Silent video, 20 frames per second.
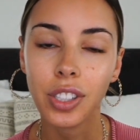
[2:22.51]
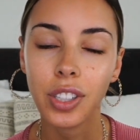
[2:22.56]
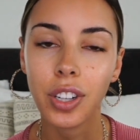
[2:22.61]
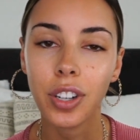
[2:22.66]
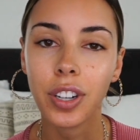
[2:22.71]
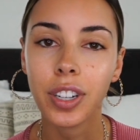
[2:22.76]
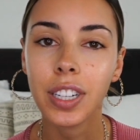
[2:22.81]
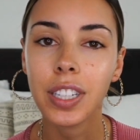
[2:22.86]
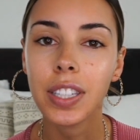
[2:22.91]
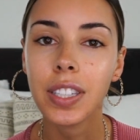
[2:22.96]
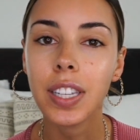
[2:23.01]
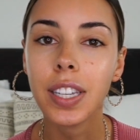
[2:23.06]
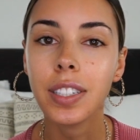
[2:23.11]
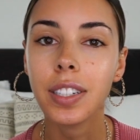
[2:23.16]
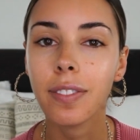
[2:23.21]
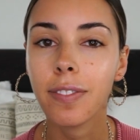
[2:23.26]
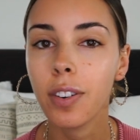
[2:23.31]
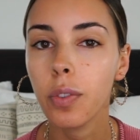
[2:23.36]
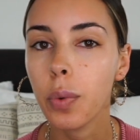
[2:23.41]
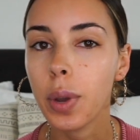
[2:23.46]
So you're gonna see
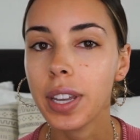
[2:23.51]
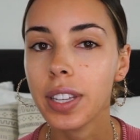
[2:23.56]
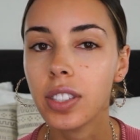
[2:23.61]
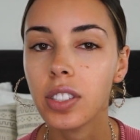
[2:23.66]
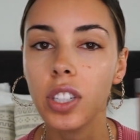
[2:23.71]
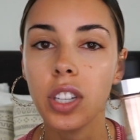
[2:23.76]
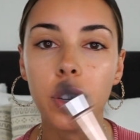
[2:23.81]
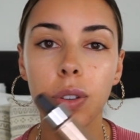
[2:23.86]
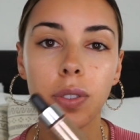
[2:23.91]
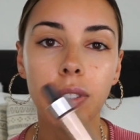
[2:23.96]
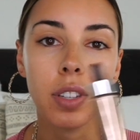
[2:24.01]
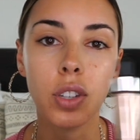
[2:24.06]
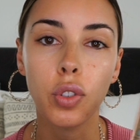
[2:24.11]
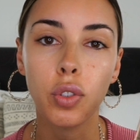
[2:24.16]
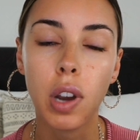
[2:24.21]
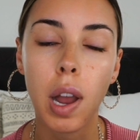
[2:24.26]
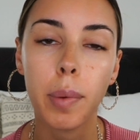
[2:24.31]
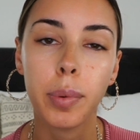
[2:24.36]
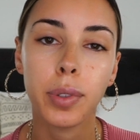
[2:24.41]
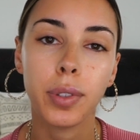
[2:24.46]
different ways to use these
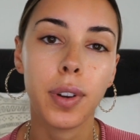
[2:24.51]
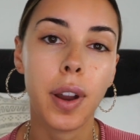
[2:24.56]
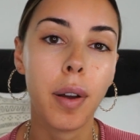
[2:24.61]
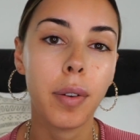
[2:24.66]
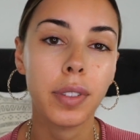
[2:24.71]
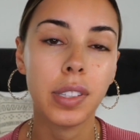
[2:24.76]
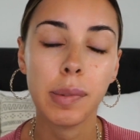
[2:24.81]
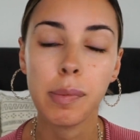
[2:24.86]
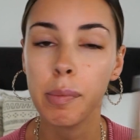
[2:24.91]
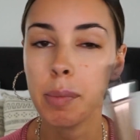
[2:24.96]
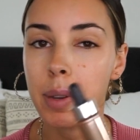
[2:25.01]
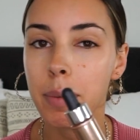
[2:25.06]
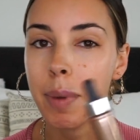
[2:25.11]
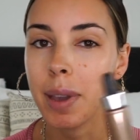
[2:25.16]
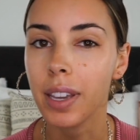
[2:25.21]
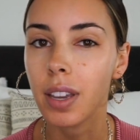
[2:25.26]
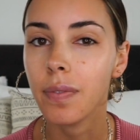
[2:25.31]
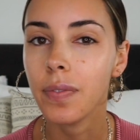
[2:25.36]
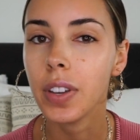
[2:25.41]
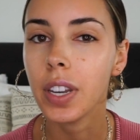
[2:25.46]
drops throughout some of my
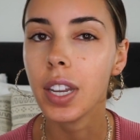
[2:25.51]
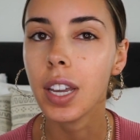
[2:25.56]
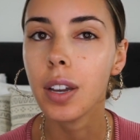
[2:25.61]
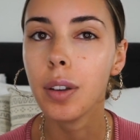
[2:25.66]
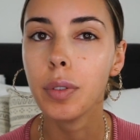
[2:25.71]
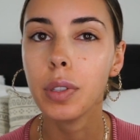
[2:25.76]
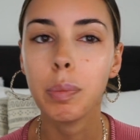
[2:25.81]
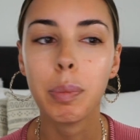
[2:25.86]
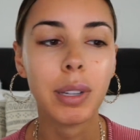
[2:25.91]
makeup videos,